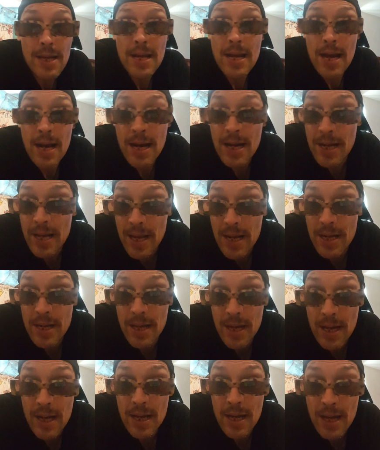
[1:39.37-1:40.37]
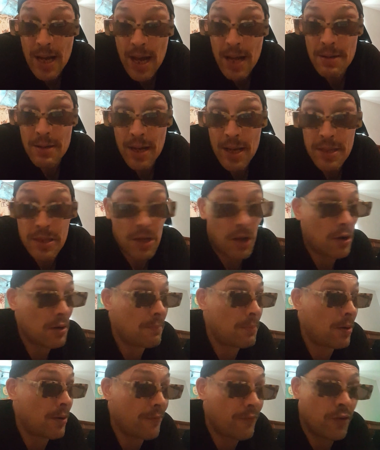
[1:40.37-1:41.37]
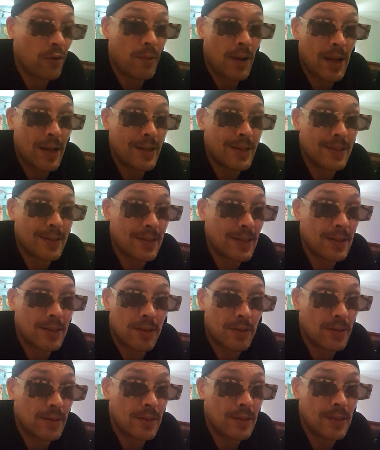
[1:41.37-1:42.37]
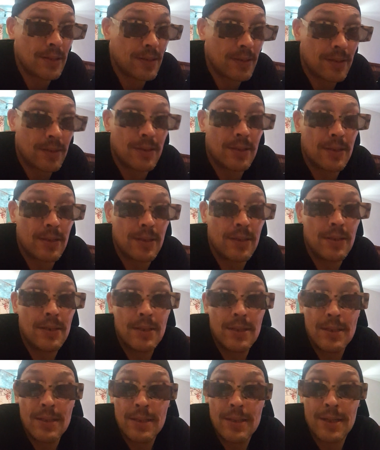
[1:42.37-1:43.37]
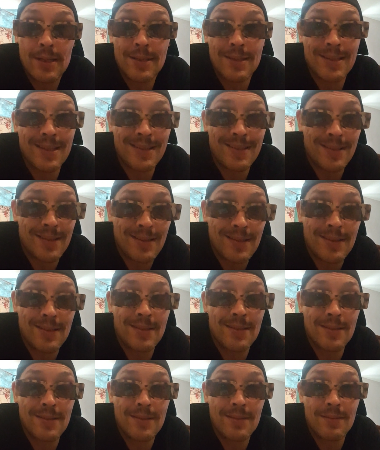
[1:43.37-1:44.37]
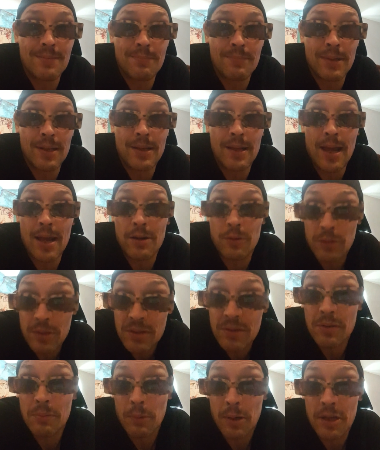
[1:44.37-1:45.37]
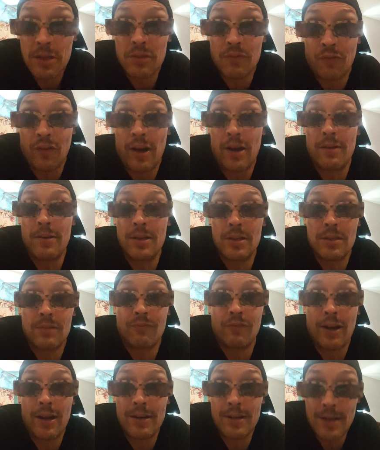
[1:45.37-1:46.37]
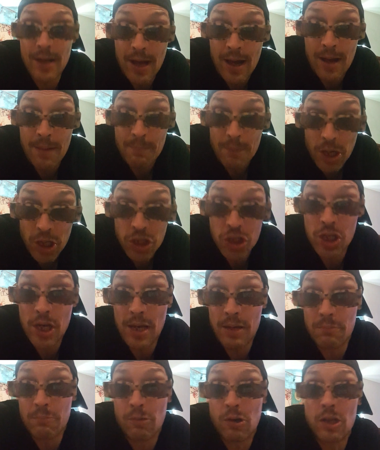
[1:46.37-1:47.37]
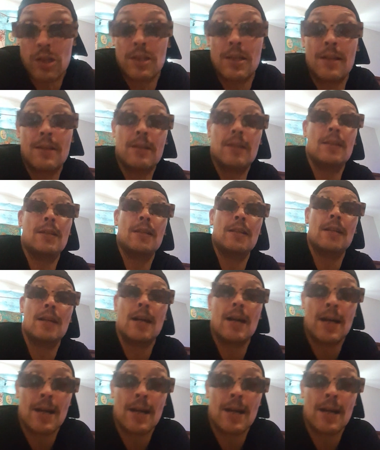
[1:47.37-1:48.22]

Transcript: And then I thought about it for a while, and I was like, should I? I was like, nah, but I know it's where his friend Mark Gent works at the